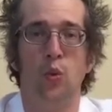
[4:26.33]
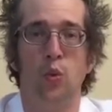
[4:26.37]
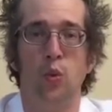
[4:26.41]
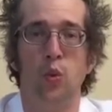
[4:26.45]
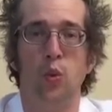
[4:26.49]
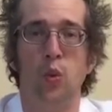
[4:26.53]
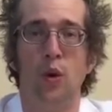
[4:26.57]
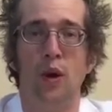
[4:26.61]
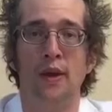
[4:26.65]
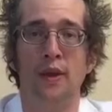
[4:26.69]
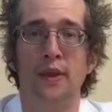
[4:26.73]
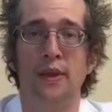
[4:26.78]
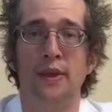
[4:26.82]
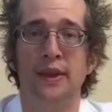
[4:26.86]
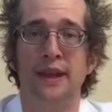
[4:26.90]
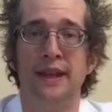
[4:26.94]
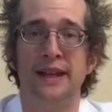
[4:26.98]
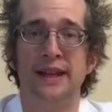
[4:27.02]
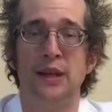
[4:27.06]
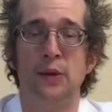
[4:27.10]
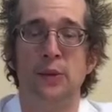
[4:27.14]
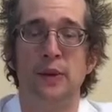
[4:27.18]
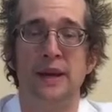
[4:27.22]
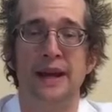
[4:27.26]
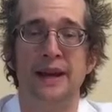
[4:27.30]
One thing
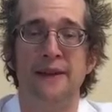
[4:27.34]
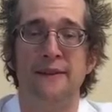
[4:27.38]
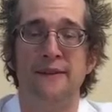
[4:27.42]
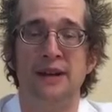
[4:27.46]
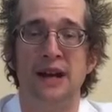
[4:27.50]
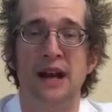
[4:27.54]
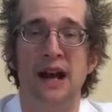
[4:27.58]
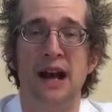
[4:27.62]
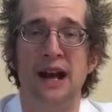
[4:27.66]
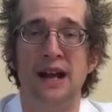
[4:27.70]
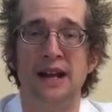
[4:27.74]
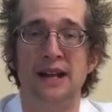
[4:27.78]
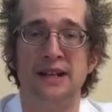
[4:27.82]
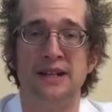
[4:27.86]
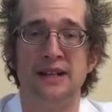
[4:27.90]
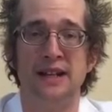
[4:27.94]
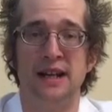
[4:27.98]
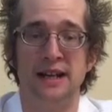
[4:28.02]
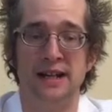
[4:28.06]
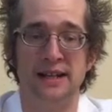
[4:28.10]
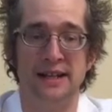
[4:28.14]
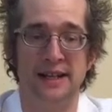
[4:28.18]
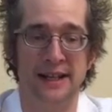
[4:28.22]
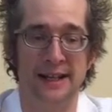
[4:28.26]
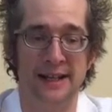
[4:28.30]
that we have not
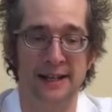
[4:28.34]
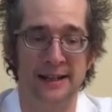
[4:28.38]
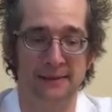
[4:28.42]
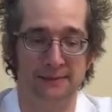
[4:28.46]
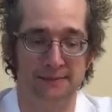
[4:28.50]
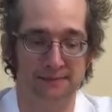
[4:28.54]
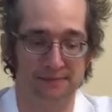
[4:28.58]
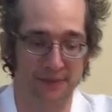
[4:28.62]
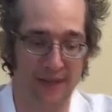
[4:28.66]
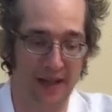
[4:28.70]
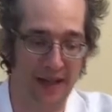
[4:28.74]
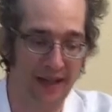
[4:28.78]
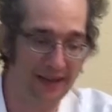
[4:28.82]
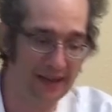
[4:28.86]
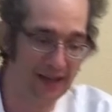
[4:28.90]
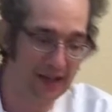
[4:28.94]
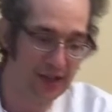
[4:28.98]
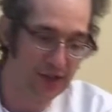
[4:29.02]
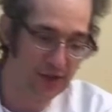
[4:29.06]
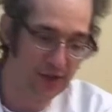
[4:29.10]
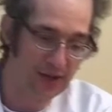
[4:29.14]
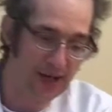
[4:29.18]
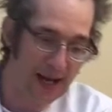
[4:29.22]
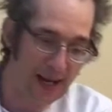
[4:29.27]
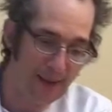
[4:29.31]
done yet, and this
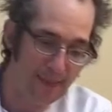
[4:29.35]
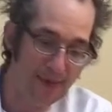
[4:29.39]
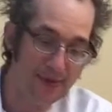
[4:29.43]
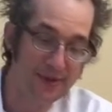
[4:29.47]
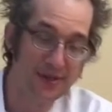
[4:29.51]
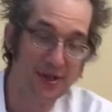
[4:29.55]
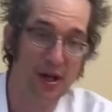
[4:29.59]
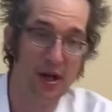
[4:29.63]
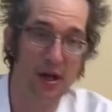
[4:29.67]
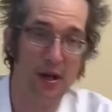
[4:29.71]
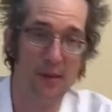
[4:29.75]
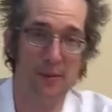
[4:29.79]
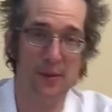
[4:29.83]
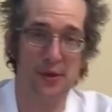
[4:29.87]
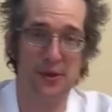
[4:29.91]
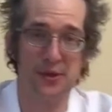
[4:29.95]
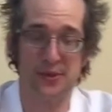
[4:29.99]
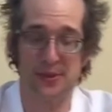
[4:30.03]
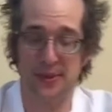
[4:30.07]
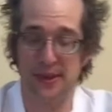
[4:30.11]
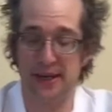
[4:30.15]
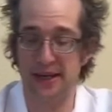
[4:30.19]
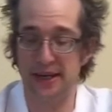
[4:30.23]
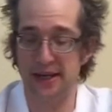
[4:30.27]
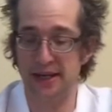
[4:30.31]
trap is almost
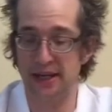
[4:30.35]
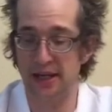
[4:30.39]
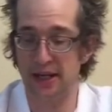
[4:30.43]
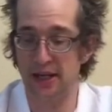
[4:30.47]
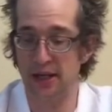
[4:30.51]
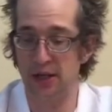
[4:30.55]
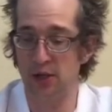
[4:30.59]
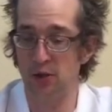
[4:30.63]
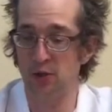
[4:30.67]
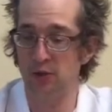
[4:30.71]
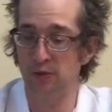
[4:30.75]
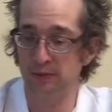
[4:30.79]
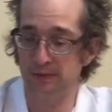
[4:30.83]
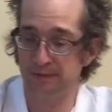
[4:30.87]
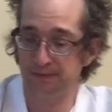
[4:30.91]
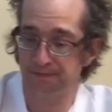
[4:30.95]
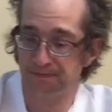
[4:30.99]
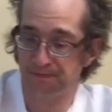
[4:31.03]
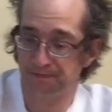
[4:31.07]
ready to go,